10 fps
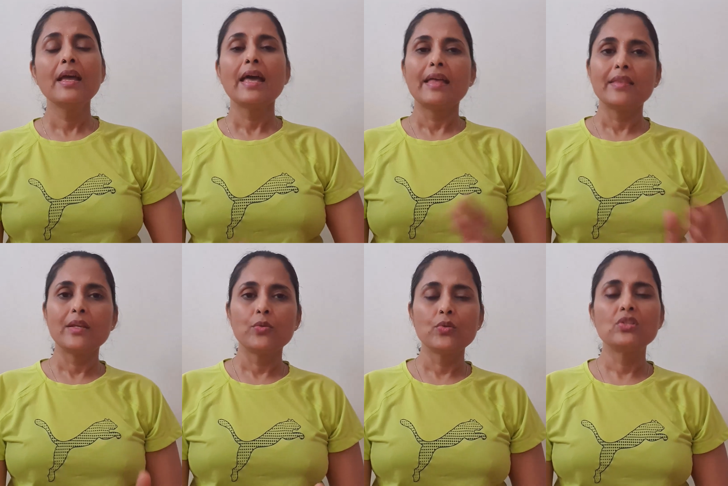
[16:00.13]
and
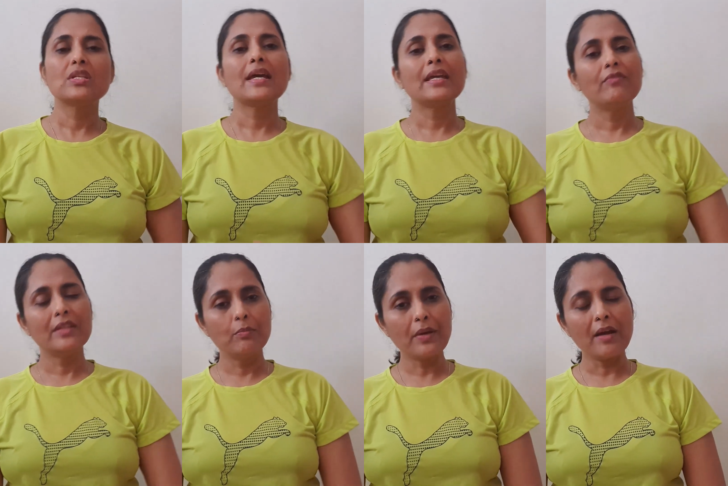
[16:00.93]
then Ujjayi
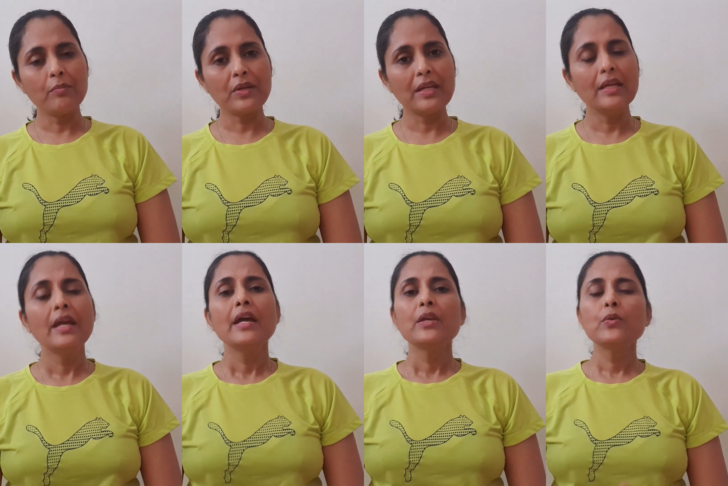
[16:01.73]
with Bhramri.
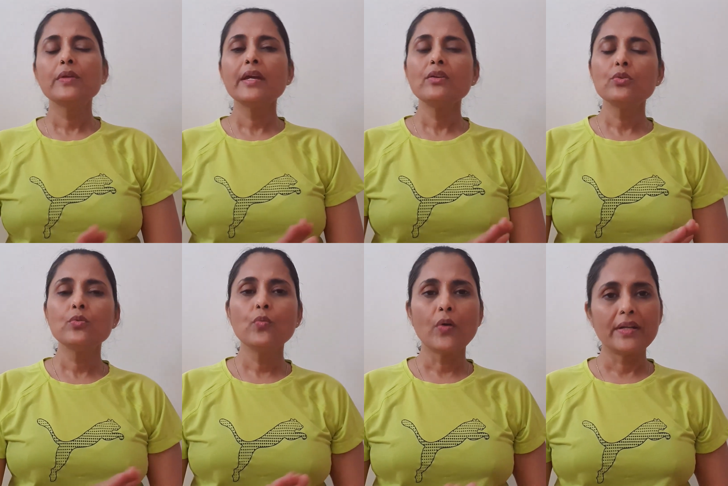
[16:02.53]
You can do
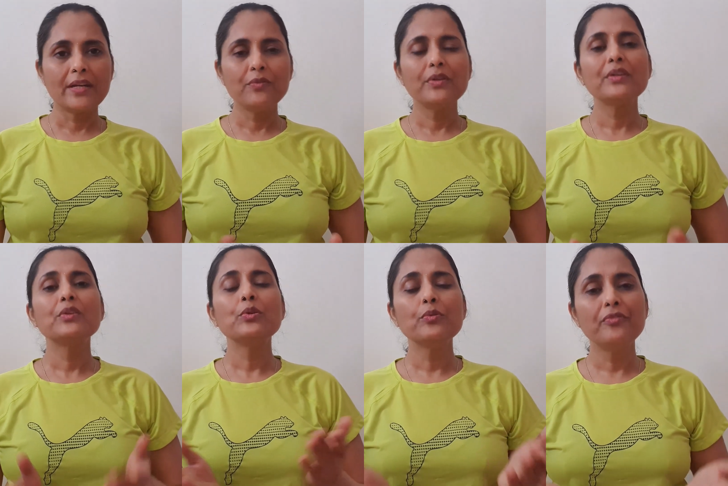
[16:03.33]
whatever
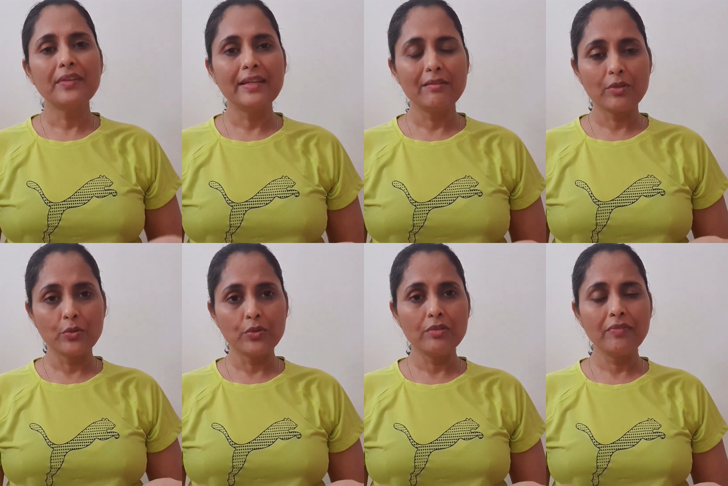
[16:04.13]
you feel
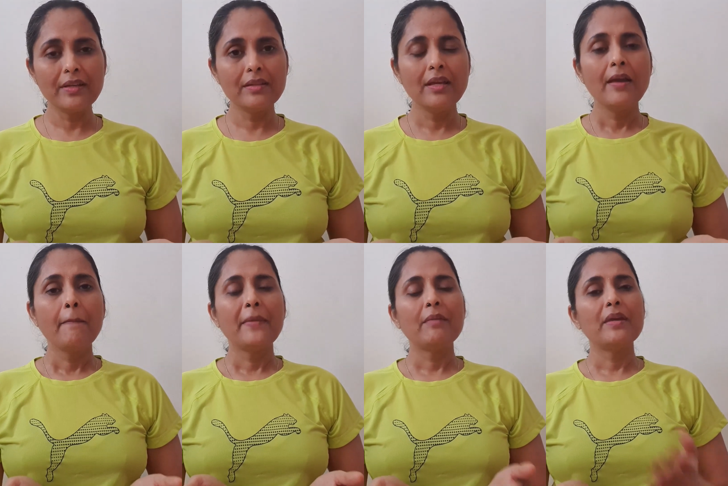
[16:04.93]
good with.
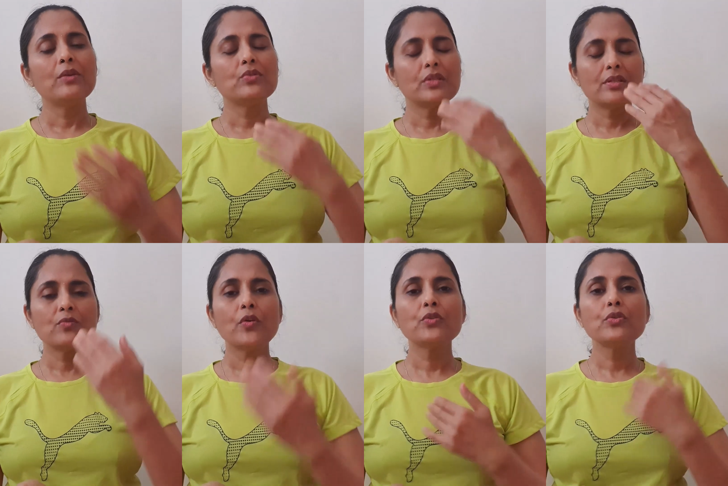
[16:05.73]
Maybe you just
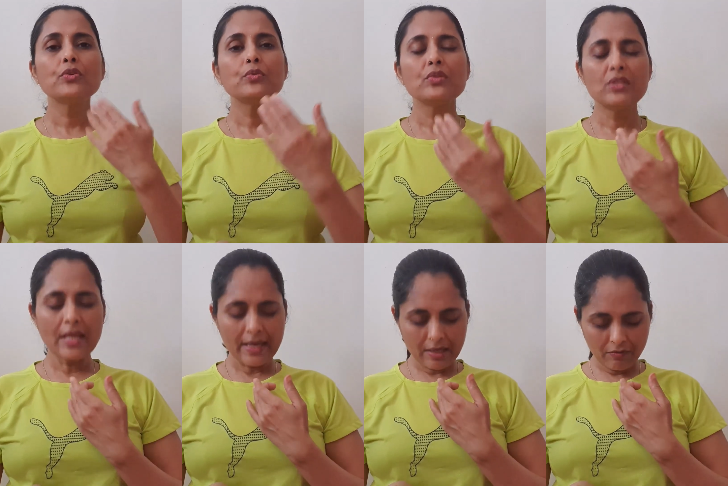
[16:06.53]
want to do
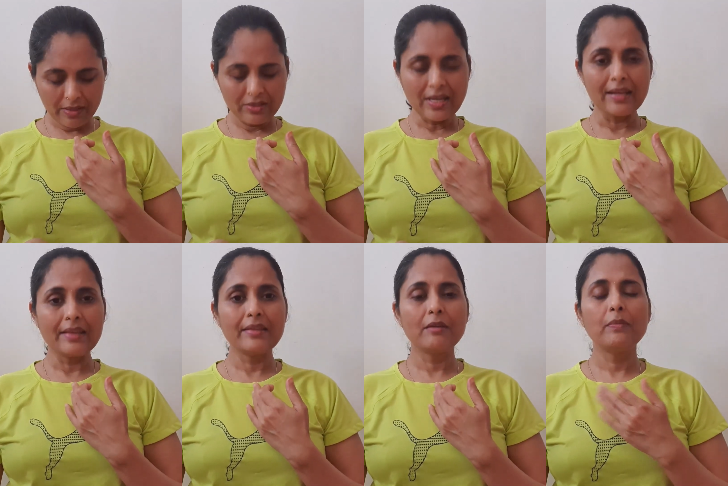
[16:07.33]
Ujjayi with
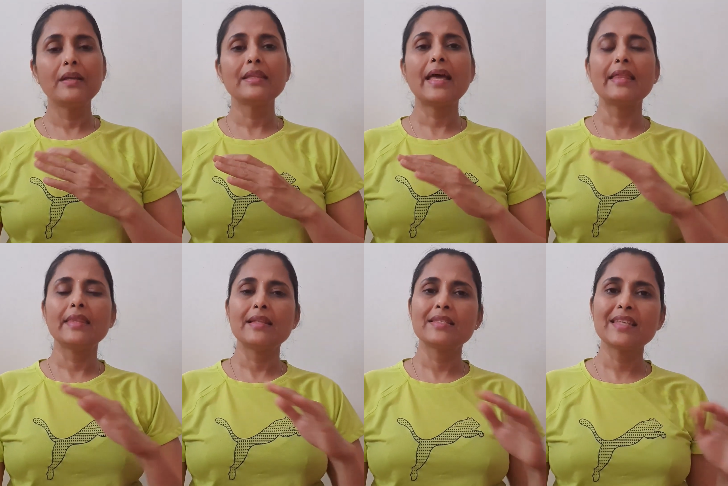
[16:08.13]
Jalandhar Bandh and
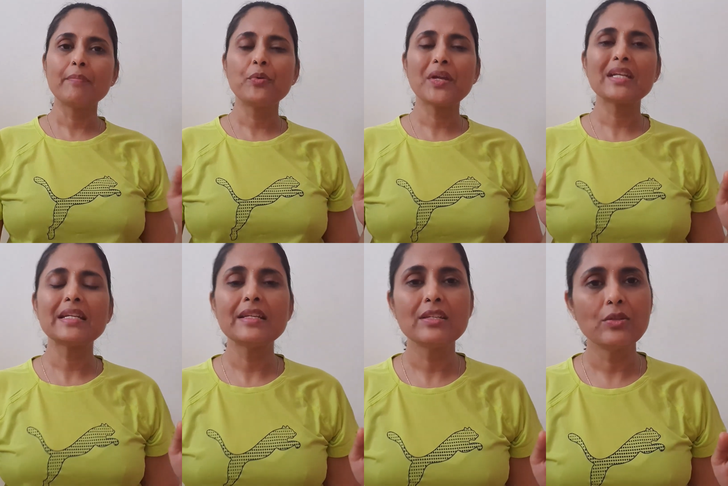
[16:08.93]
then
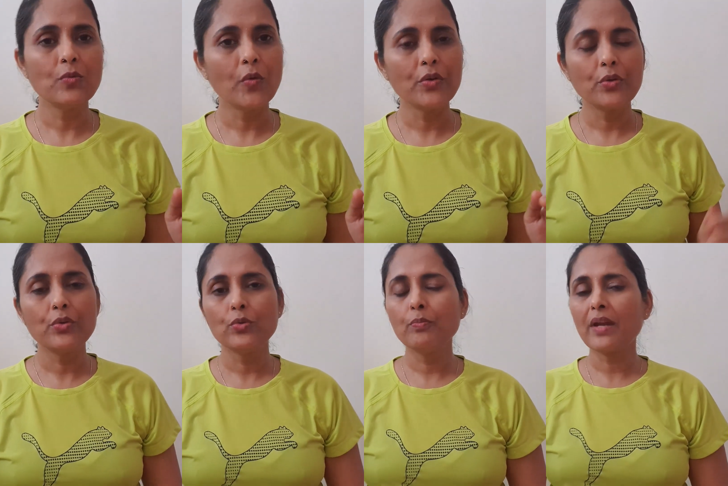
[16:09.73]
separately you want to
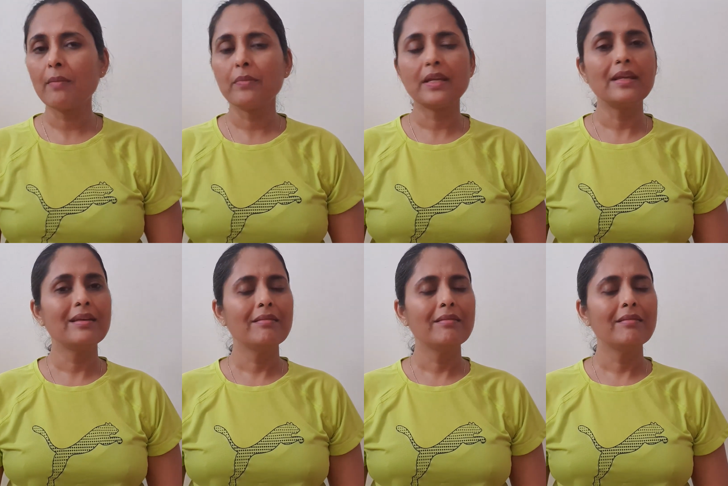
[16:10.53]
do Bhramri.